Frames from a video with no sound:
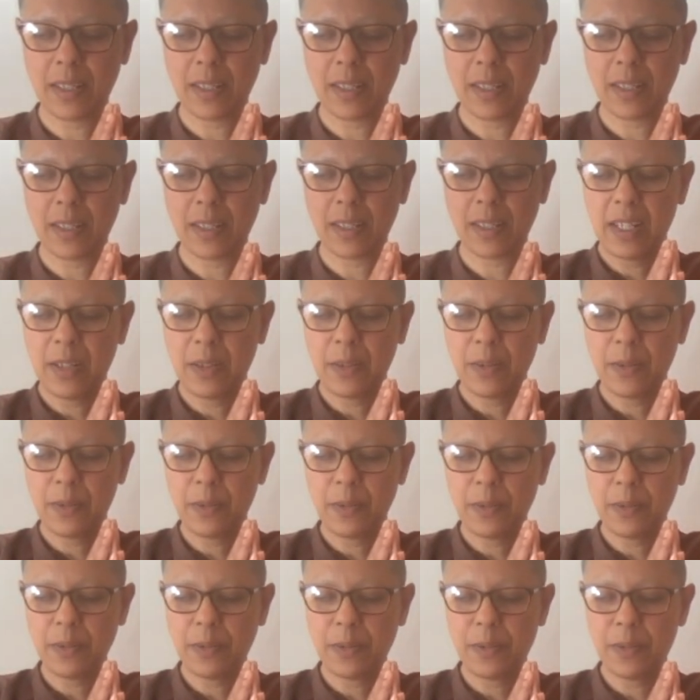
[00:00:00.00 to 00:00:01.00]
and
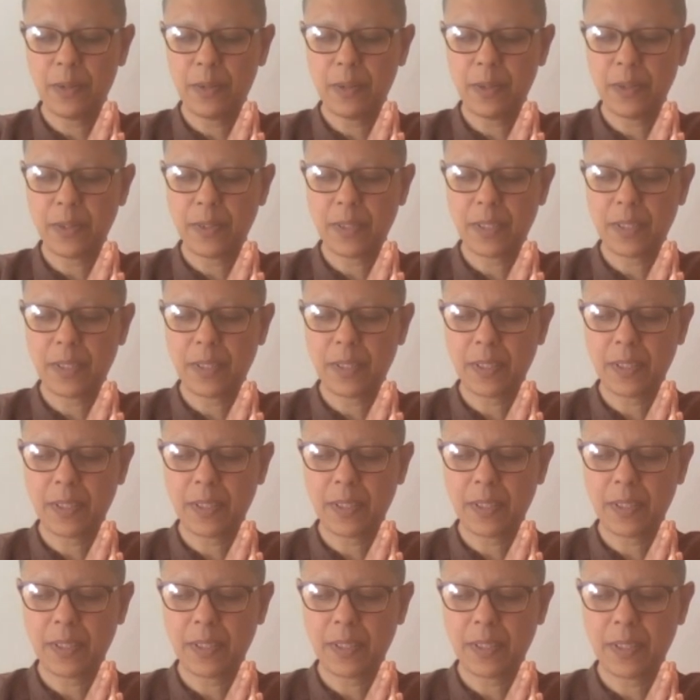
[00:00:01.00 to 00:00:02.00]
who knows
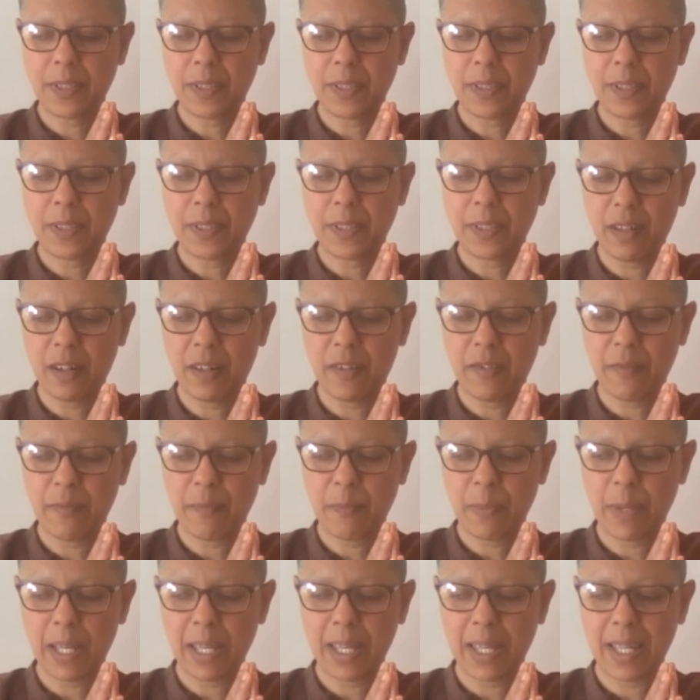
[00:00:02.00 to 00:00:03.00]
the path
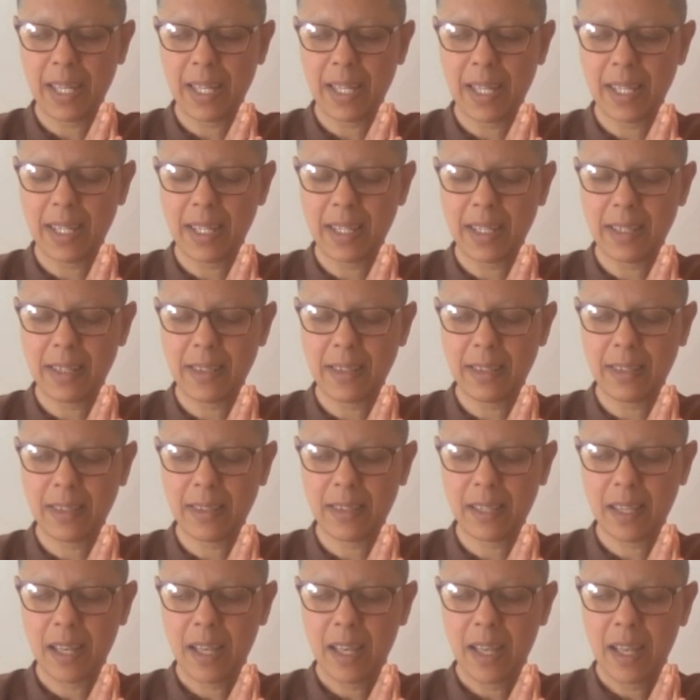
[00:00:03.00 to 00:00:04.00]
of
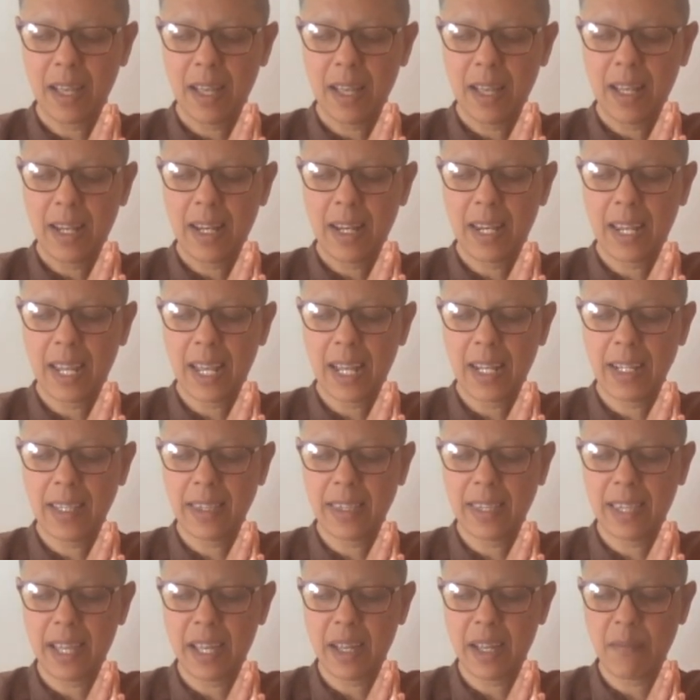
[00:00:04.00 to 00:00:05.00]
peace.
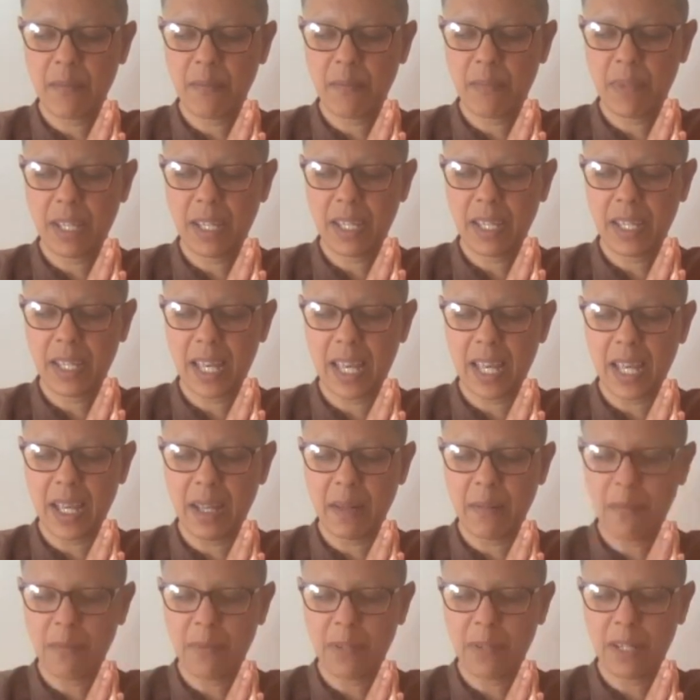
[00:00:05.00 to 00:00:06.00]
Let them be
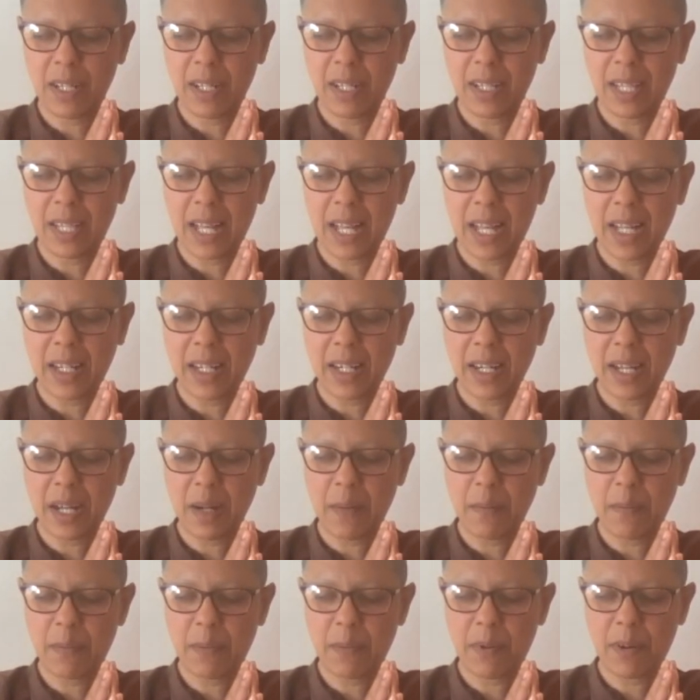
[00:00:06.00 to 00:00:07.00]
able and
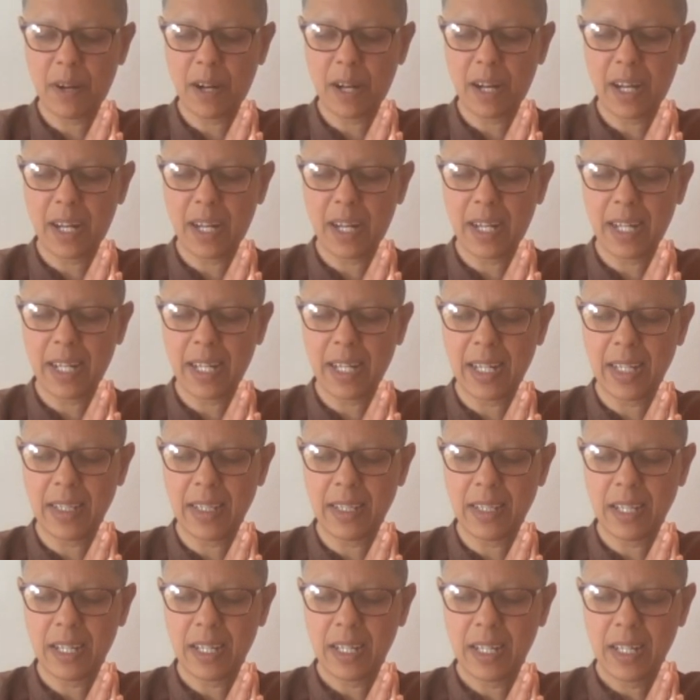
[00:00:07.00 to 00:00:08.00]

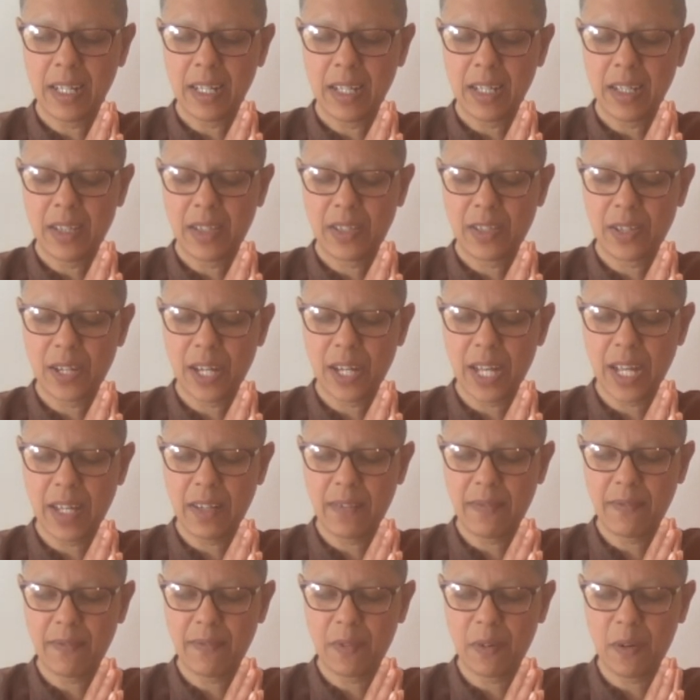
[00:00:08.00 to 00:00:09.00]
upright,
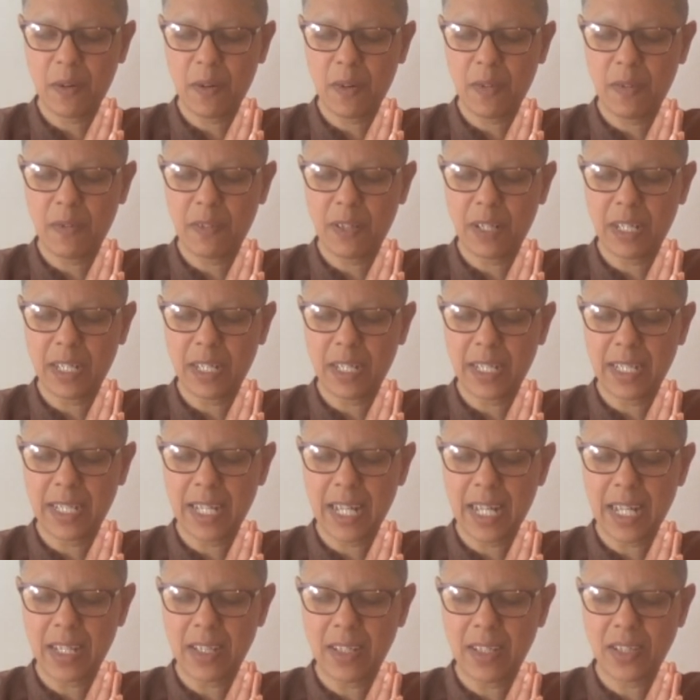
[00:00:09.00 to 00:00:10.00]
straightforward
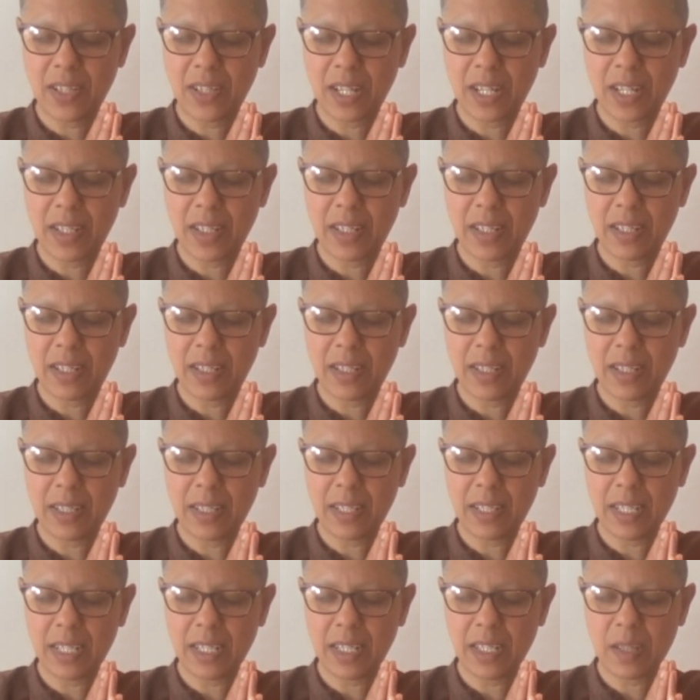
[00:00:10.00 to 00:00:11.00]
and
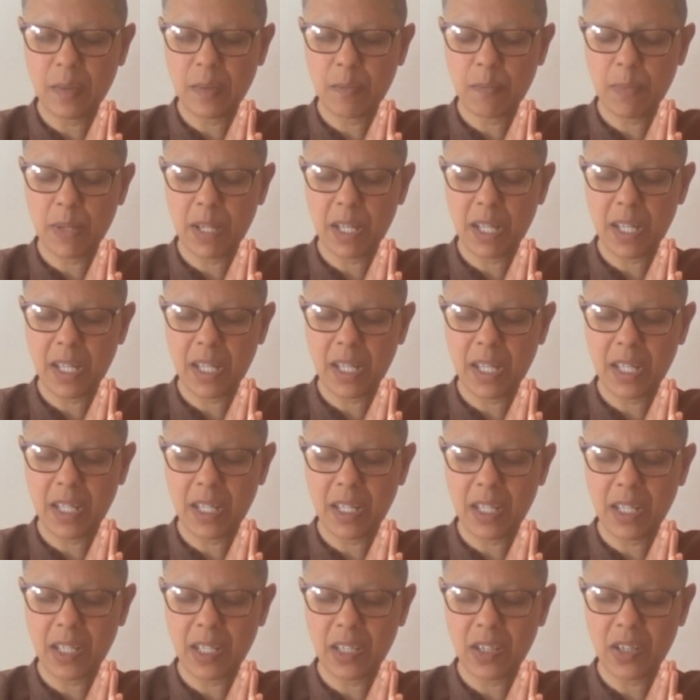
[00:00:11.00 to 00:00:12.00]
gentle in
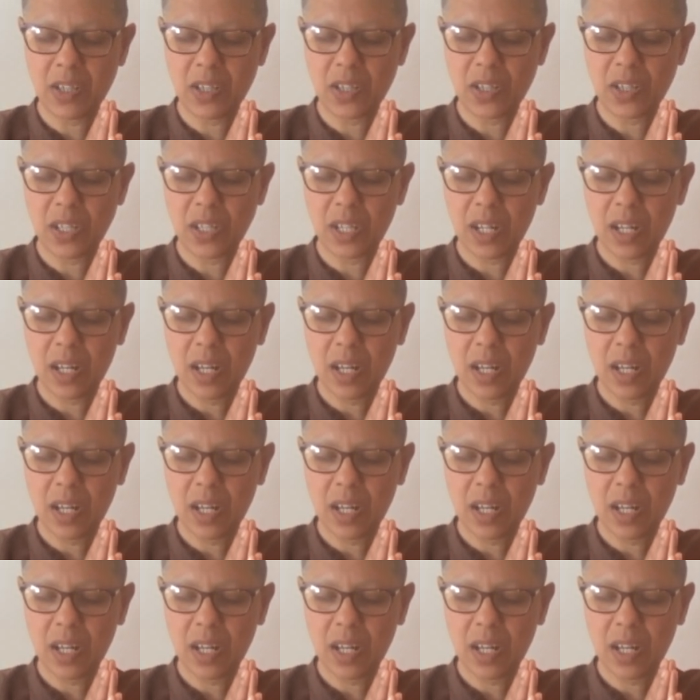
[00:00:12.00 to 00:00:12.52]
speech,